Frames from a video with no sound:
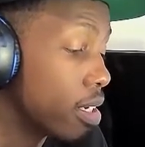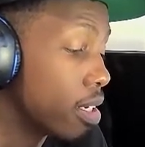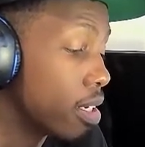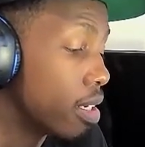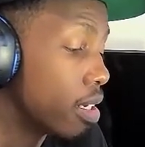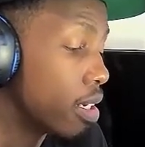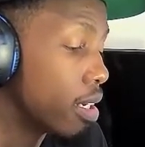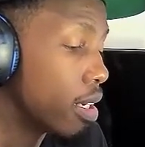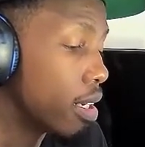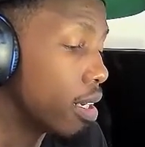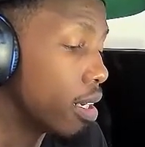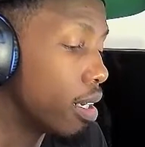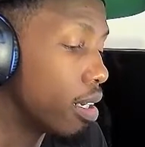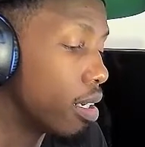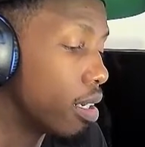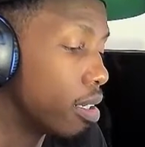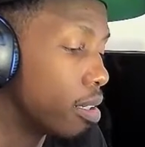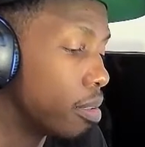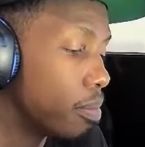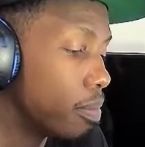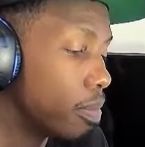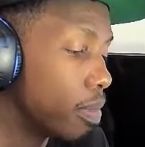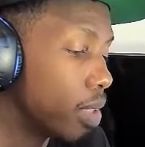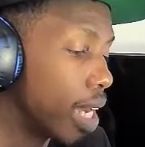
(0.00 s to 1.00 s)

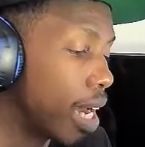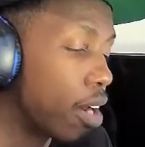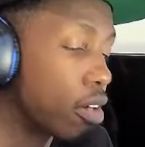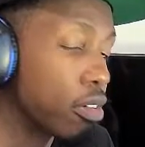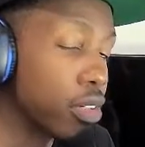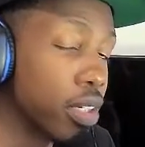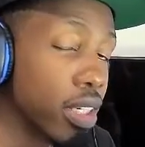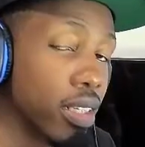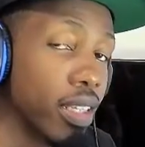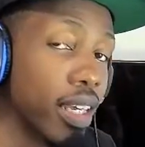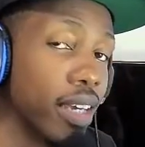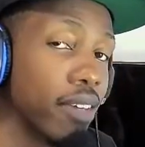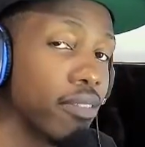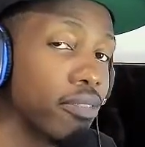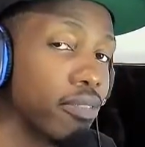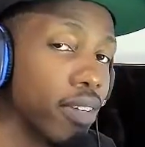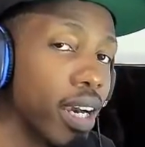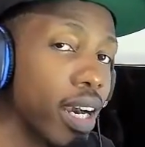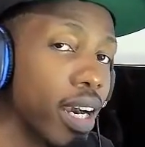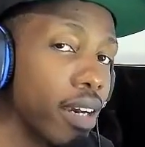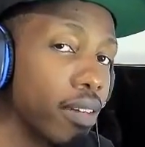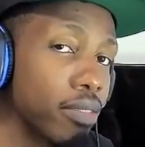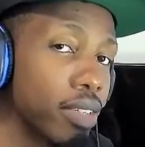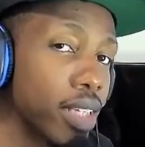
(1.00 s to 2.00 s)
I'll get that
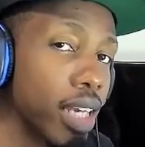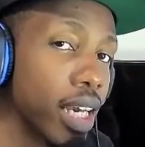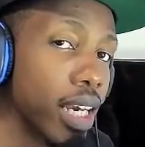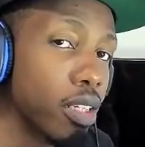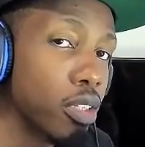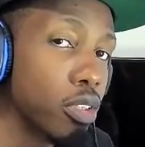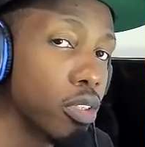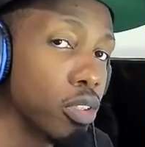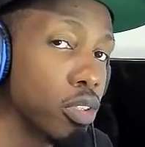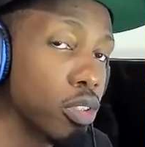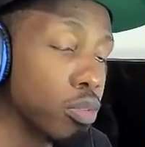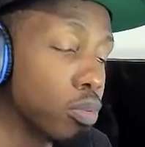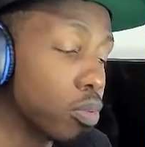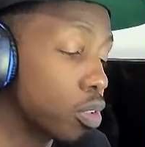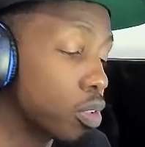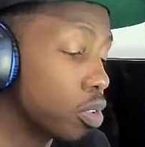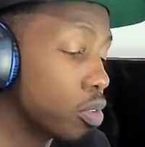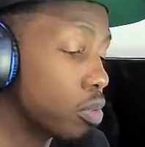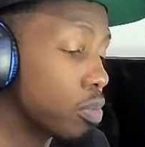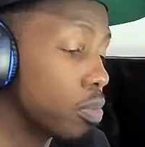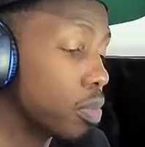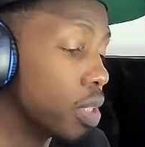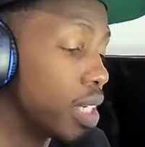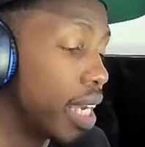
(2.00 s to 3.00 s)
$5, which
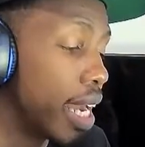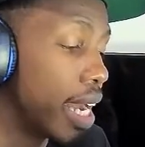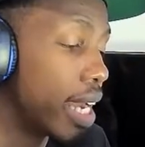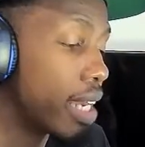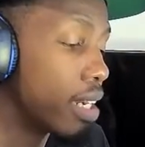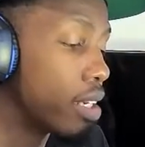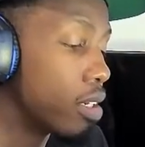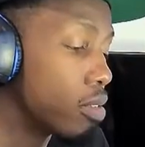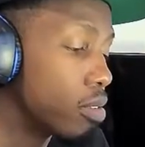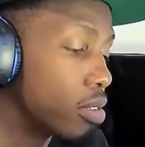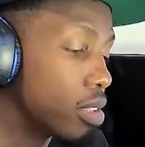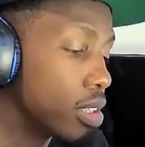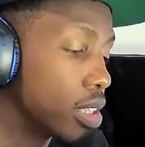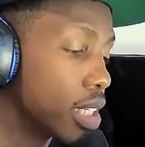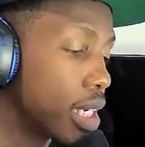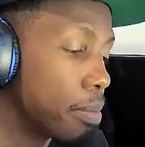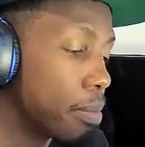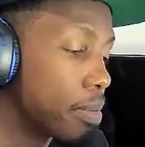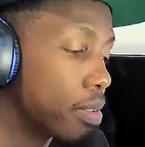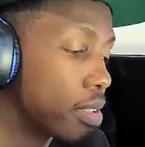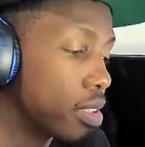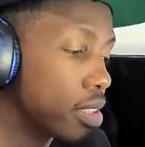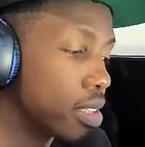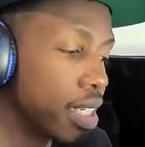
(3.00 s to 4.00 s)
would be added on top
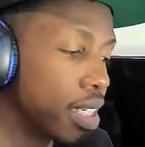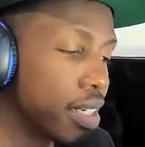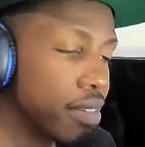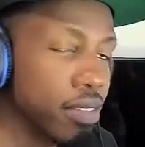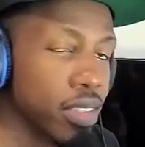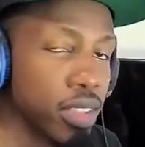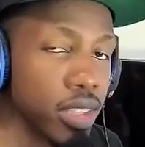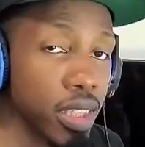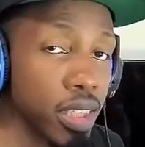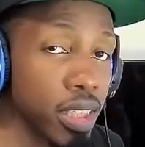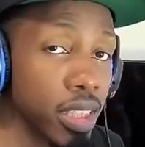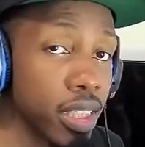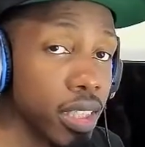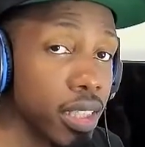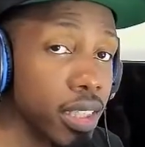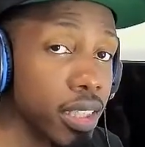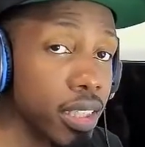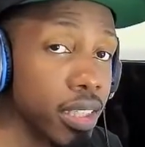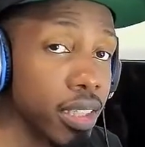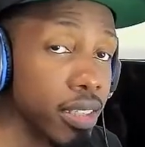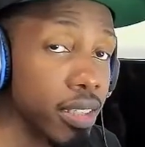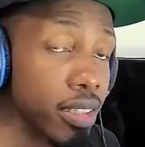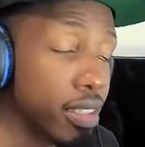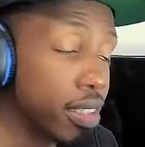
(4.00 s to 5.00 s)
of the $17
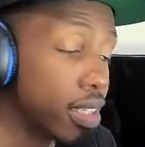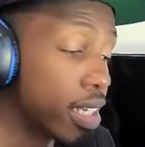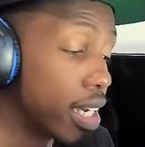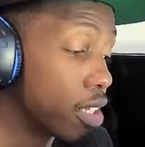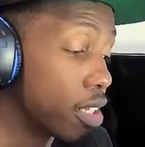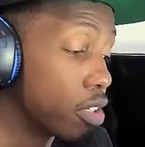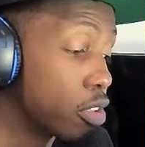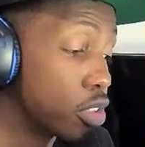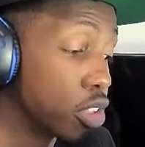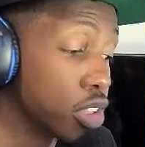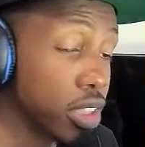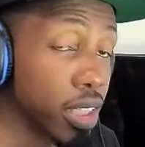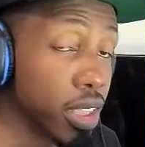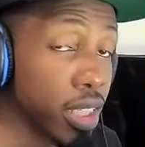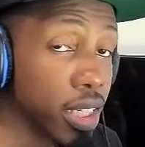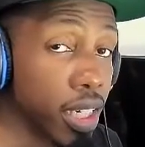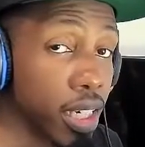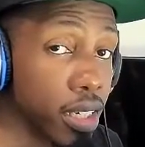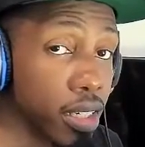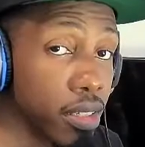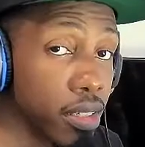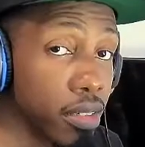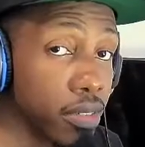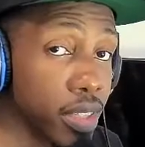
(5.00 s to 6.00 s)
in
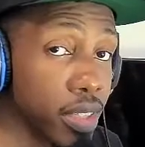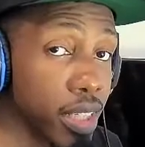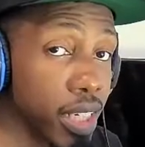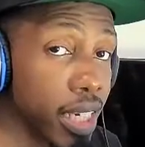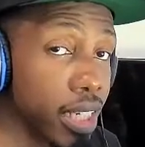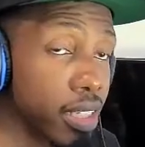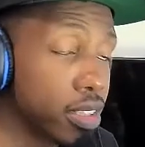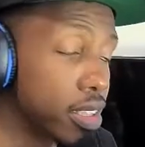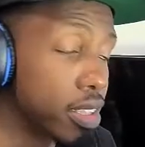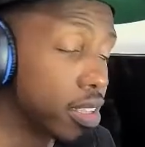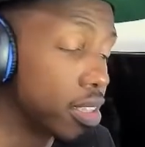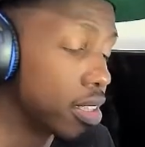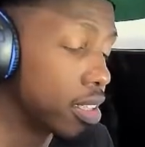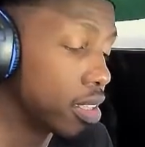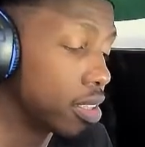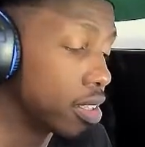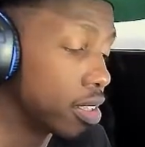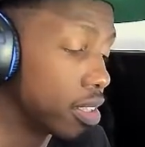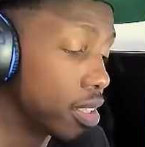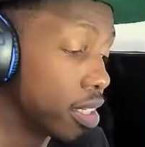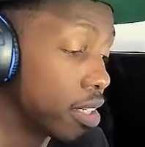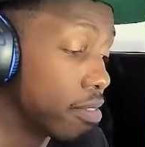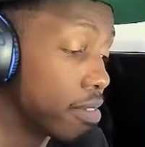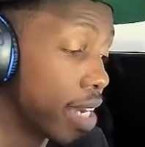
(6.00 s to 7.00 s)
love and 96 cents in
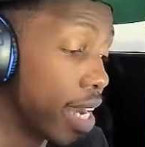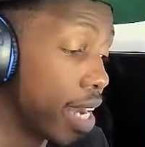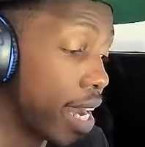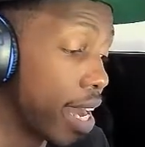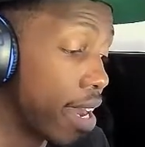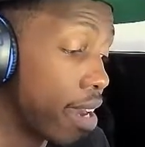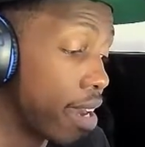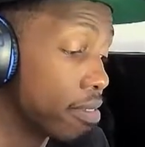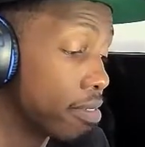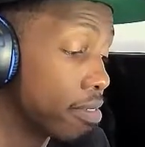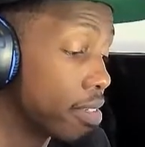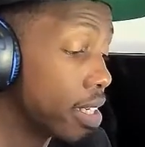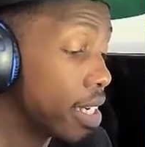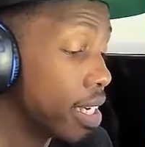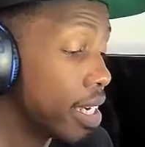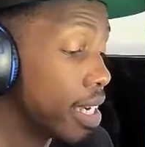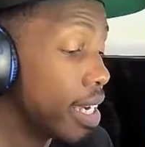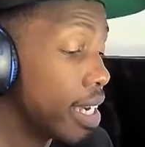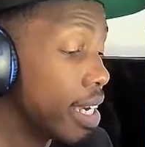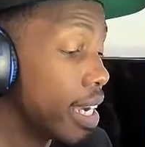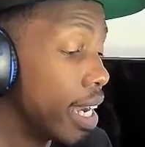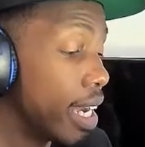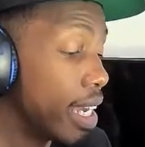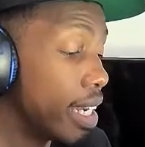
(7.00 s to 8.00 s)
love I have.
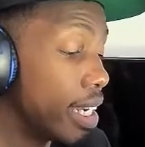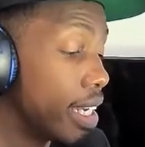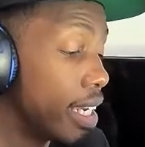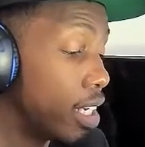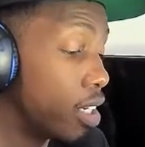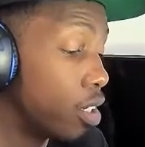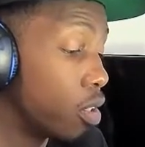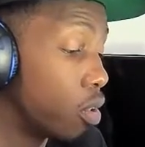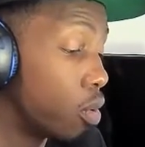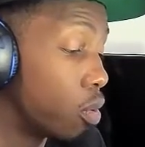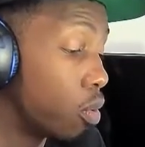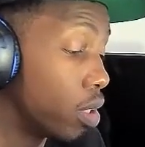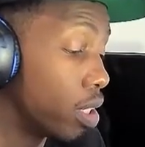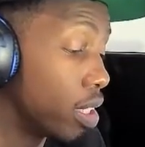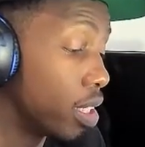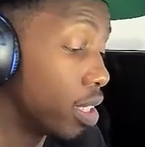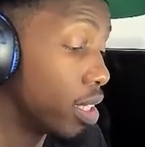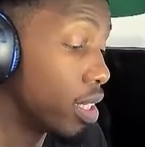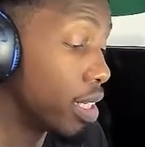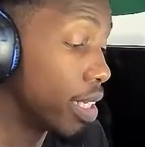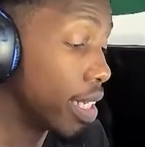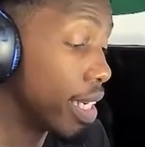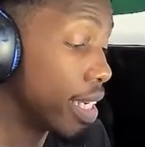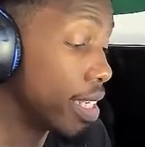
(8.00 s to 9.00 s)
And then
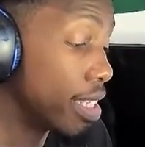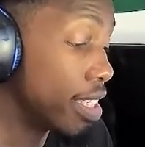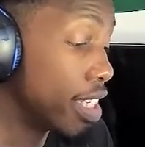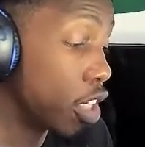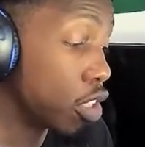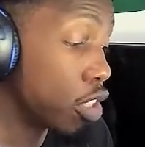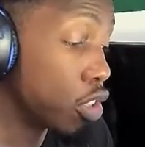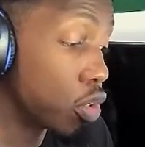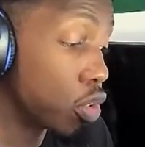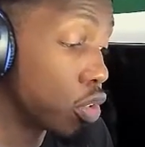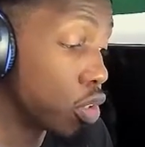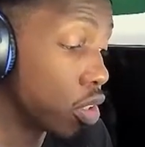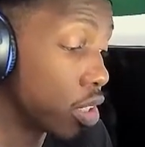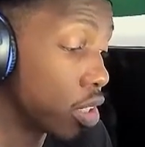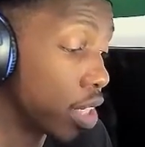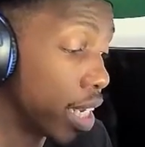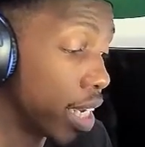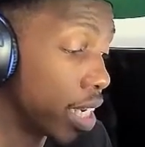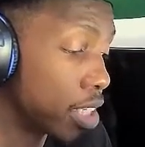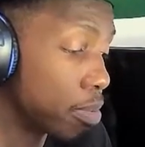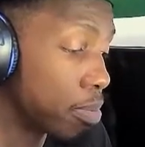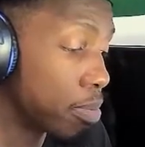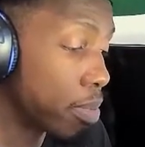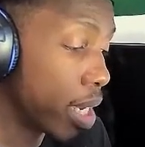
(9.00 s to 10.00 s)
it tells you your
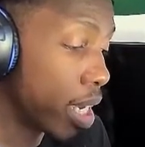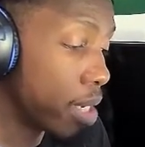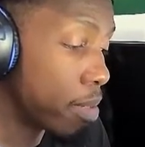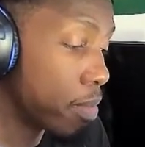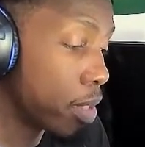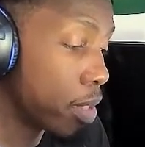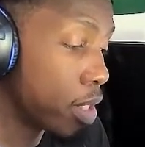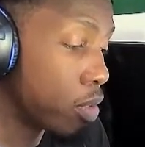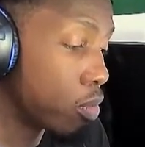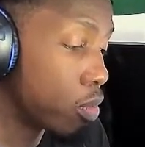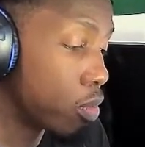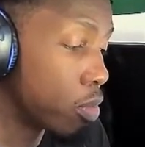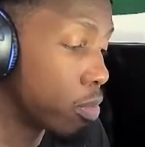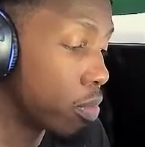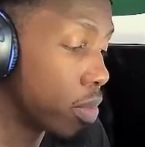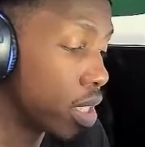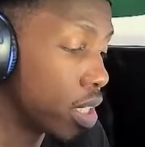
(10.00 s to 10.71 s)
next payment will be